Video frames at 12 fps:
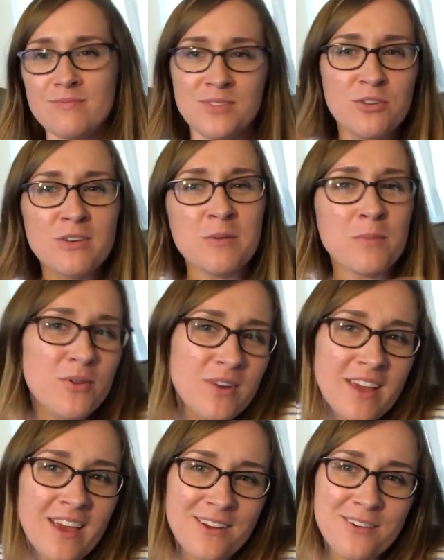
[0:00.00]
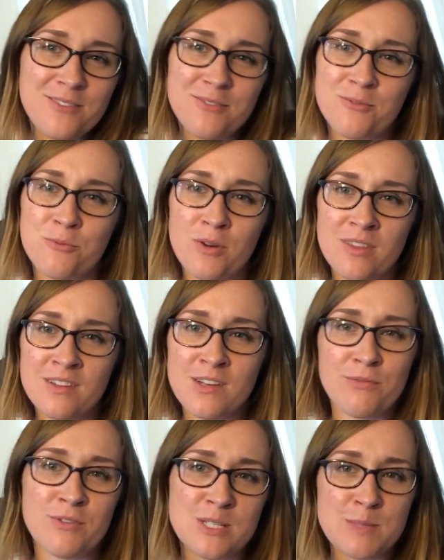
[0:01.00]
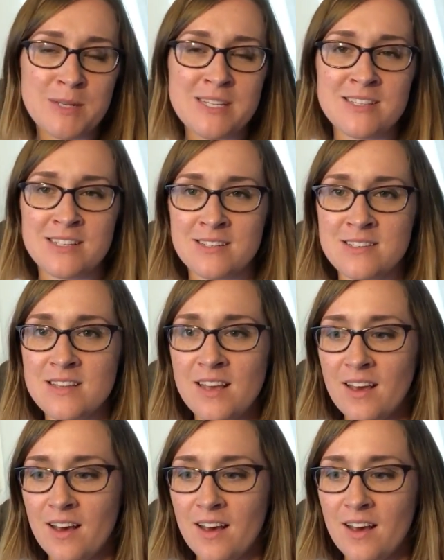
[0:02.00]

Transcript: you communicate with a different species.